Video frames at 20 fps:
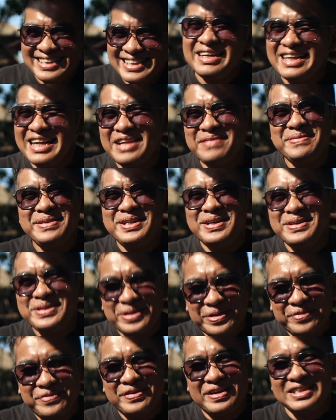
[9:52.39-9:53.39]
let me know
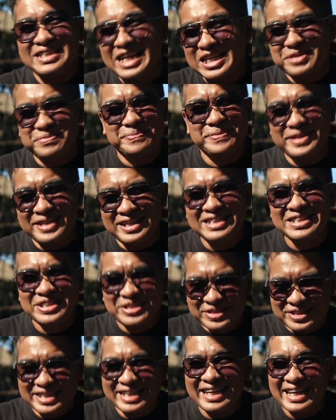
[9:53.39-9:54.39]
your first experience
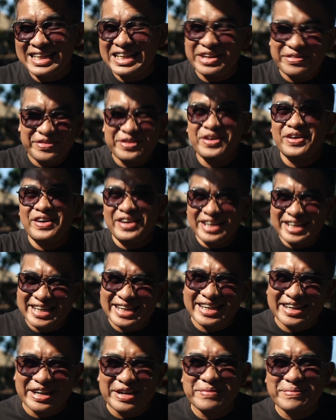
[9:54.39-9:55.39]
using it if you're already
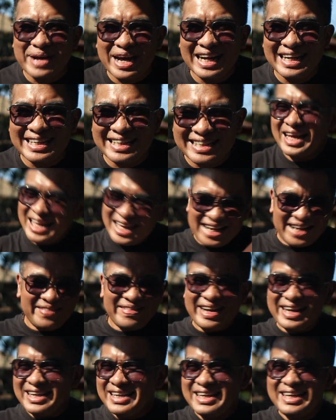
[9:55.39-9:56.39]
here in Bali
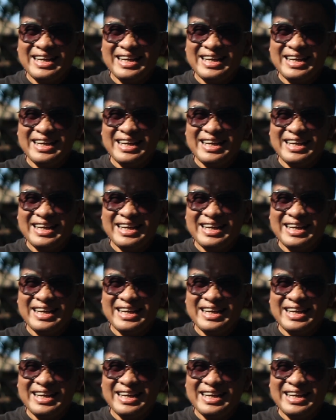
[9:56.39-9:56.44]
anyway